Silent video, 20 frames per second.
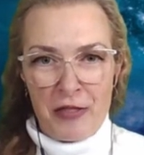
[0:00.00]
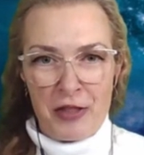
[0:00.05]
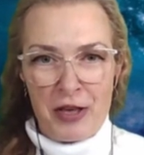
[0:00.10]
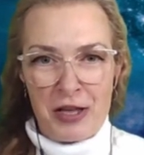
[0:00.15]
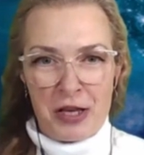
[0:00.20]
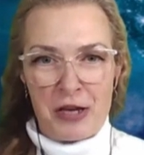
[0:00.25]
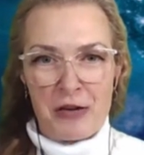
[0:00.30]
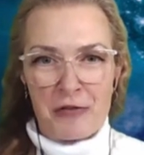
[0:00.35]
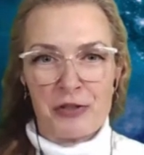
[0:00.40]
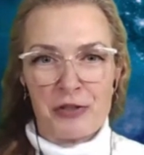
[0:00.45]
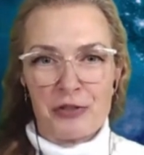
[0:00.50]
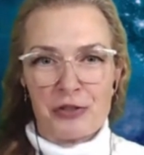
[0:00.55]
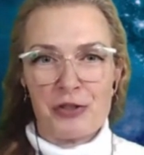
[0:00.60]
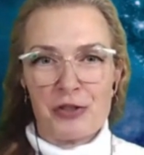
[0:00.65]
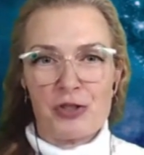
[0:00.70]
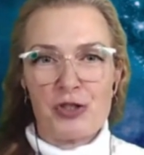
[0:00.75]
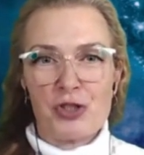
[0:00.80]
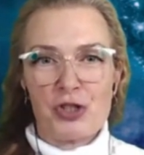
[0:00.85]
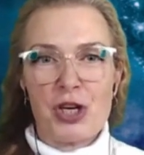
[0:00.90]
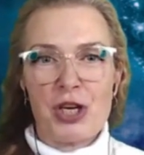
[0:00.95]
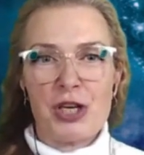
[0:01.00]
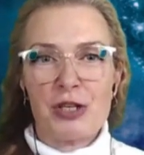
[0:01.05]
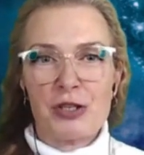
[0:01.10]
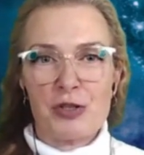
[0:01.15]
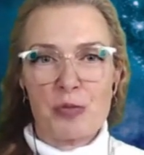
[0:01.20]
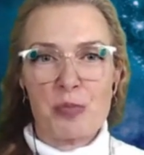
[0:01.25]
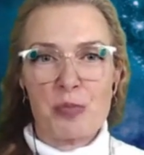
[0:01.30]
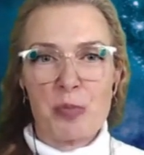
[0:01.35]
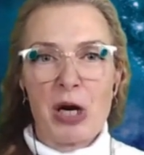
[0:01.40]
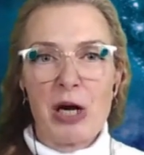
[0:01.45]
then everything shakes,
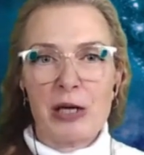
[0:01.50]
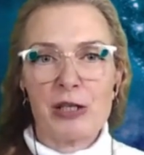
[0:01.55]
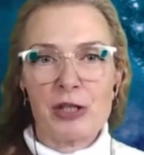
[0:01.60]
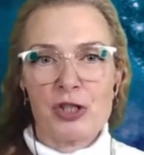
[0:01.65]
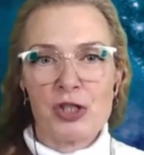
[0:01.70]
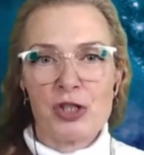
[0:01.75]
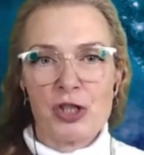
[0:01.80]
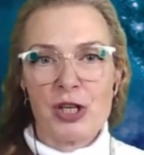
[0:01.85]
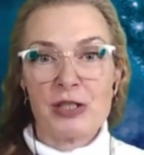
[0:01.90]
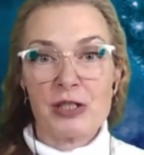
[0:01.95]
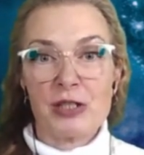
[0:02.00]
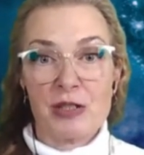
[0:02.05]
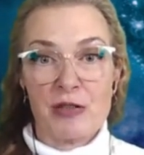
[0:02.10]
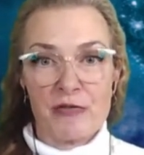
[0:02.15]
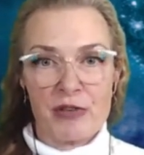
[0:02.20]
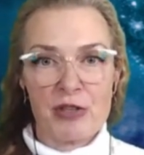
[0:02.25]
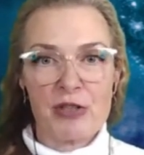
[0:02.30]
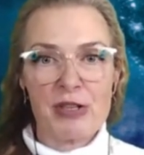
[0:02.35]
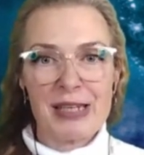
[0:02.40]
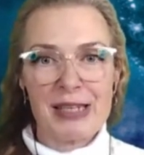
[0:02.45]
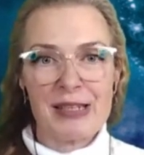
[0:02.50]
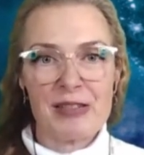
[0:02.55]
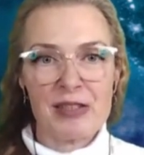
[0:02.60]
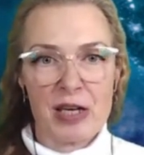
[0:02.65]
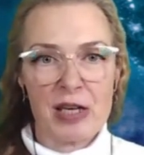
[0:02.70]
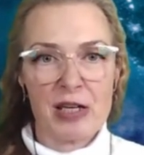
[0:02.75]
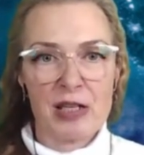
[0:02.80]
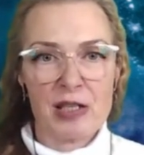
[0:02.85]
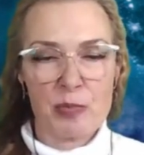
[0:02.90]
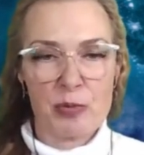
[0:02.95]
your body shakes. It's a very
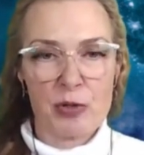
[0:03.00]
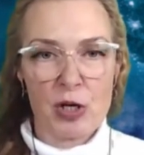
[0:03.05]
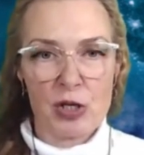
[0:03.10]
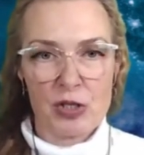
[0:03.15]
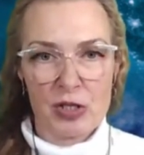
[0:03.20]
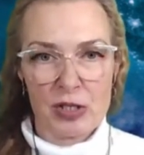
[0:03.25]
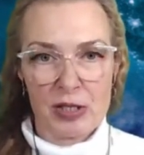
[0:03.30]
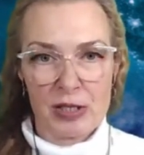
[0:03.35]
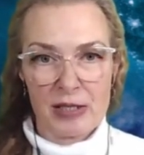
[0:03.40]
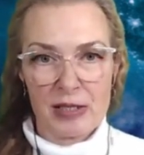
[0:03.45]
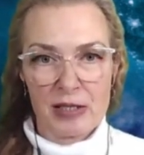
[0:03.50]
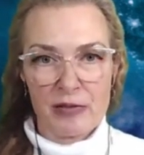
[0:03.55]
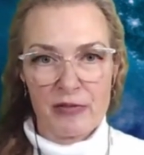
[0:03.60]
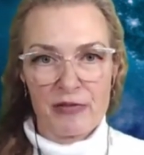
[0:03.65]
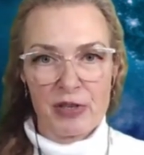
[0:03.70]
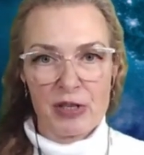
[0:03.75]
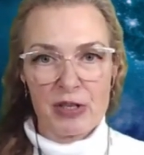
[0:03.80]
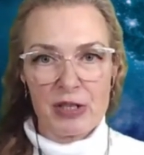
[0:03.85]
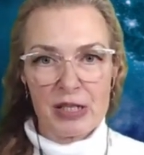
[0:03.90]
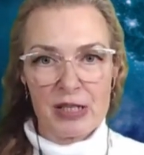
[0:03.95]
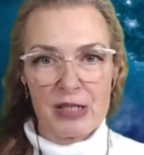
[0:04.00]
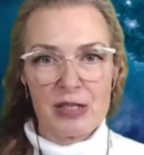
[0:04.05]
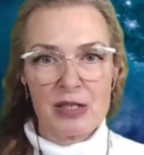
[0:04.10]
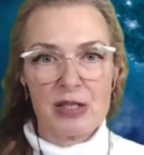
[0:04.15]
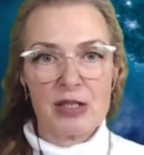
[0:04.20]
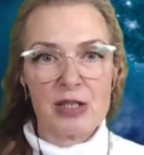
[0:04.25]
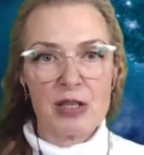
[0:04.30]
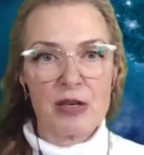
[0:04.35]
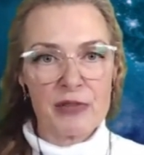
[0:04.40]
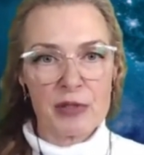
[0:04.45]
intense process. It's a very
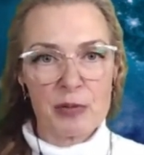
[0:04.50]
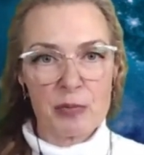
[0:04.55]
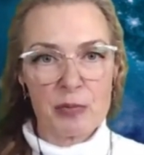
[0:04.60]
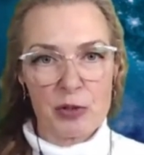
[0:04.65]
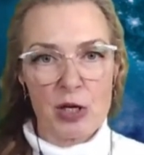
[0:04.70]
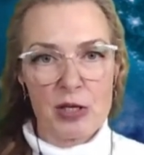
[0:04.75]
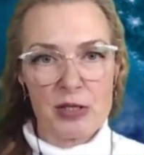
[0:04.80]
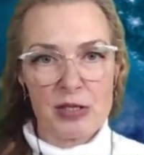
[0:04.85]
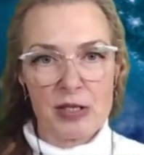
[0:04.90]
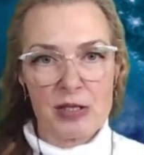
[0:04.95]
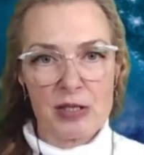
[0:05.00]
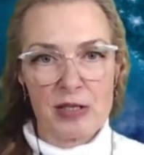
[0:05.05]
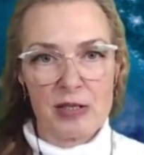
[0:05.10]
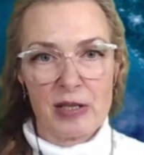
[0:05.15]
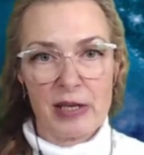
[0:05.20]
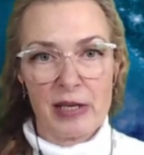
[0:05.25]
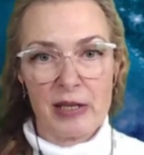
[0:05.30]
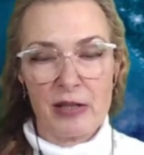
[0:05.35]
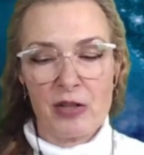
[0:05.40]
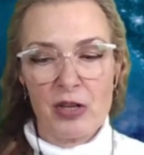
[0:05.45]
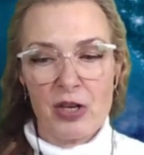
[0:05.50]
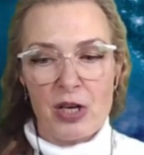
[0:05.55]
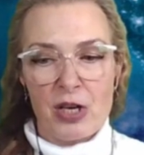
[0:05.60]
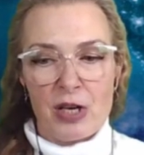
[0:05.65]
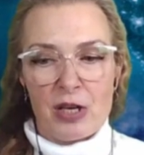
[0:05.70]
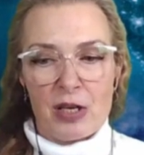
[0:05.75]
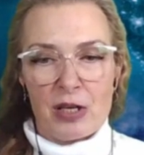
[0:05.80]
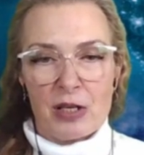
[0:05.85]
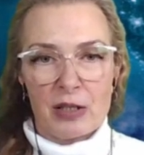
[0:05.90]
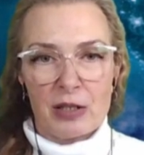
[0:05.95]
different process than
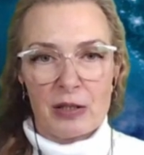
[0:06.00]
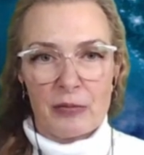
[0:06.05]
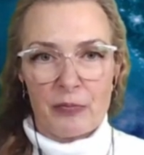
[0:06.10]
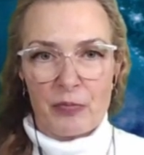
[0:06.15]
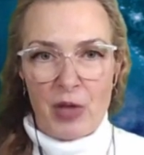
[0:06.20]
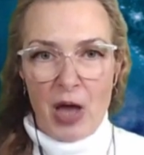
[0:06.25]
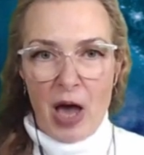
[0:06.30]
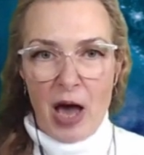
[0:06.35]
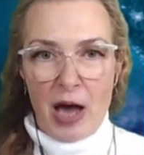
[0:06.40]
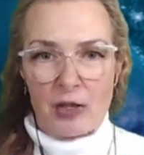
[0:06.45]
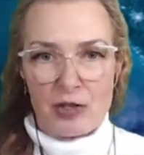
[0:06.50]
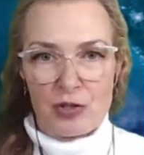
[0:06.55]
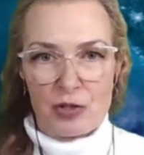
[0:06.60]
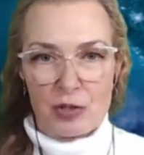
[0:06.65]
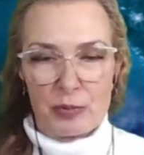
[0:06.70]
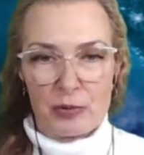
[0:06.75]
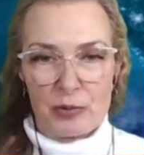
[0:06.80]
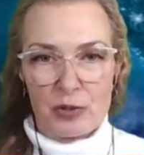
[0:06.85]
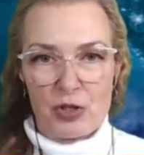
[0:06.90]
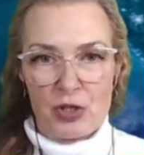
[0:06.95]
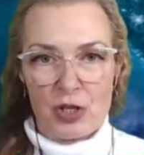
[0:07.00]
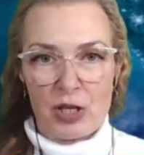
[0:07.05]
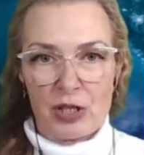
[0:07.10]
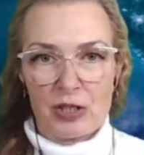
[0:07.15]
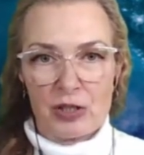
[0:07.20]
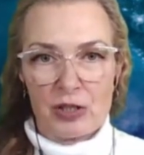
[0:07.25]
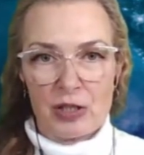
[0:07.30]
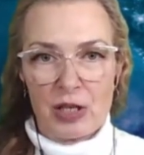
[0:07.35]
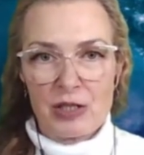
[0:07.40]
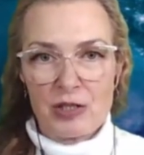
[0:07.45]
astral
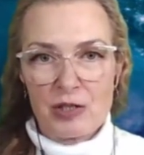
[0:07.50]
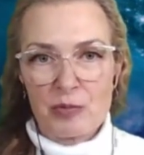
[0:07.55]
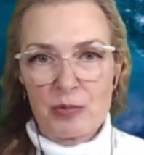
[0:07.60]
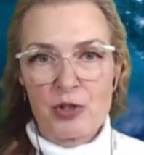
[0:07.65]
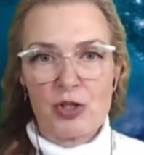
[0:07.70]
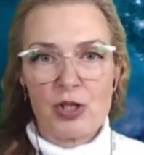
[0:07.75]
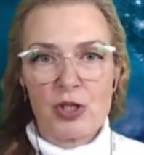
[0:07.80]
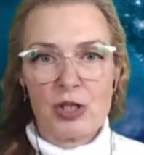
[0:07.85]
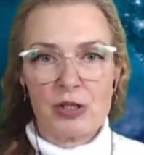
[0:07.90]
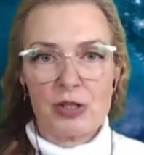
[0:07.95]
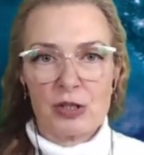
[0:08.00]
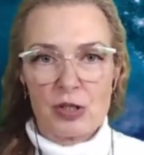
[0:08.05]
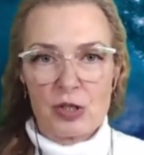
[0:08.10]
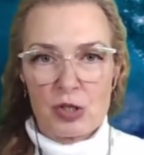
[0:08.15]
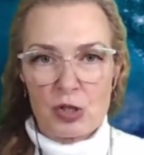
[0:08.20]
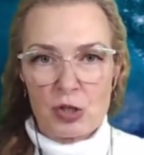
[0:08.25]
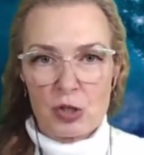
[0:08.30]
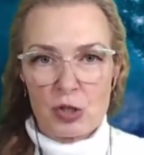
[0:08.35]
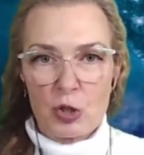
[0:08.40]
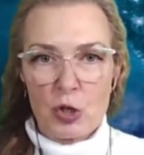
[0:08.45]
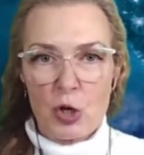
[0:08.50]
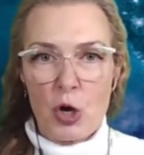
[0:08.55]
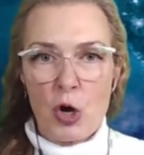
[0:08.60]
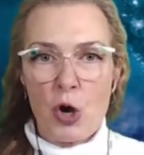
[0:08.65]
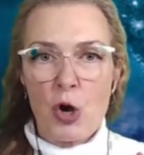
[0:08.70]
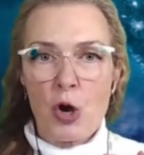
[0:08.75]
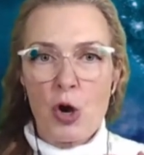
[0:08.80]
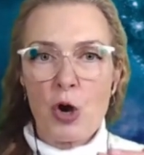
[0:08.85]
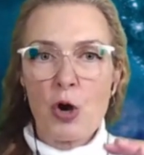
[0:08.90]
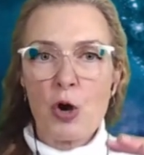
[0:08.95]
projecting. Astral projecting is
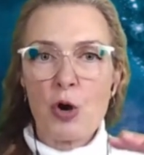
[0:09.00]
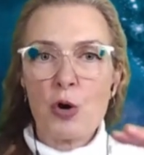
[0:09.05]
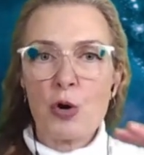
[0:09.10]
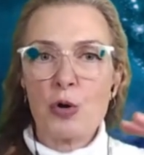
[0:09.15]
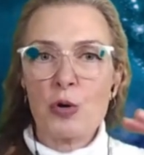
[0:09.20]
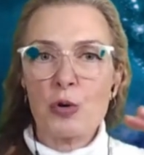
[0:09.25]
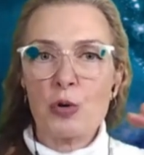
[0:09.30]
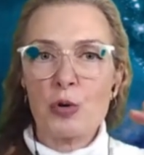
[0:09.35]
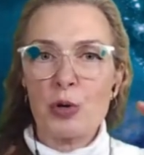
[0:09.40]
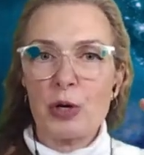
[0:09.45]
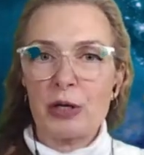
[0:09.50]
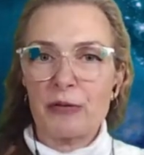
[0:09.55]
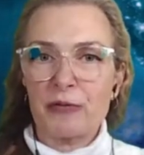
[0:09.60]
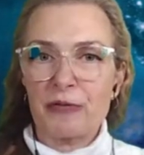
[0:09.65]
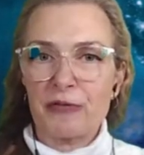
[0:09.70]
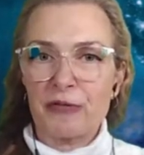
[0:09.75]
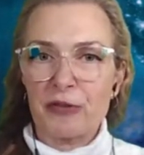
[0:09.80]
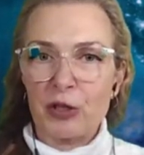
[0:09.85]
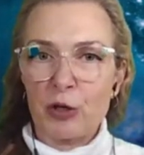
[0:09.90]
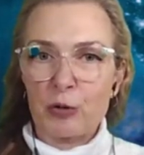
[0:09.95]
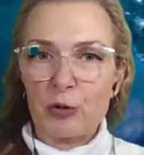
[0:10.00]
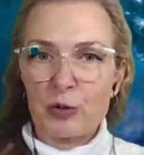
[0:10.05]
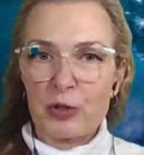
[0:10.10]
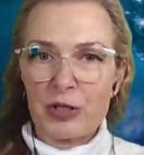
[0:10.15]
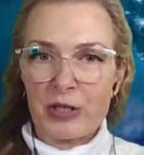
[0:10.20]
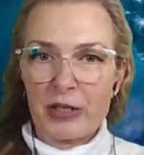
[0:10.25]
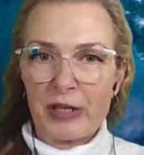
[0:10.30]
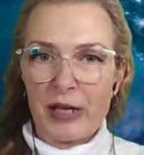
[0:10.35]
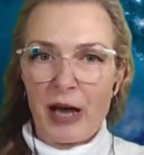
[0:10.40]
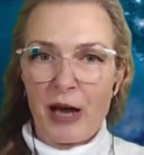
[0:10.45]
slow and
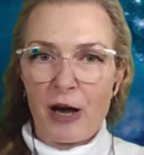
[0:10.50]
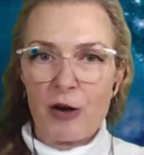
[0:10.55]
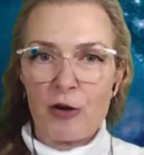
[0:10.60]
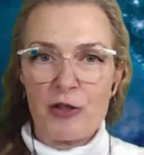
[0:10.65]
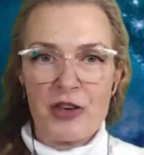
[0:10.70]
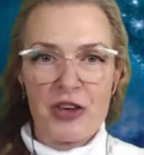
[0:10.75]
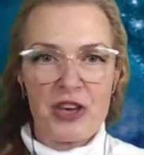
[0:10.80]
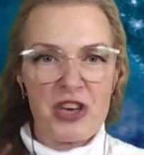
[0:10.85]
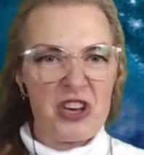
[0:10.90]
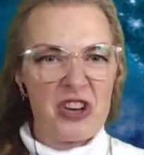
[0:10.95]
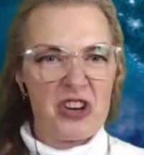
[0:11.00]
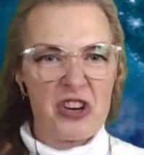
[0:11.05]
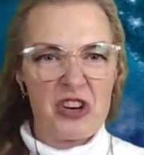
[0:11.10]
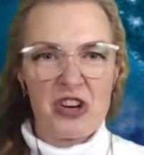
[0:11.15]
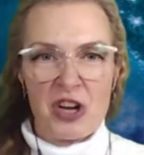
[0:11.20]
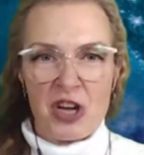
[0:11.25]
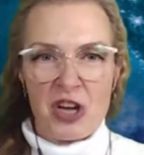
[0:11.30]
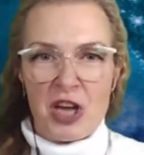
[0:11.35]
floating out. Here,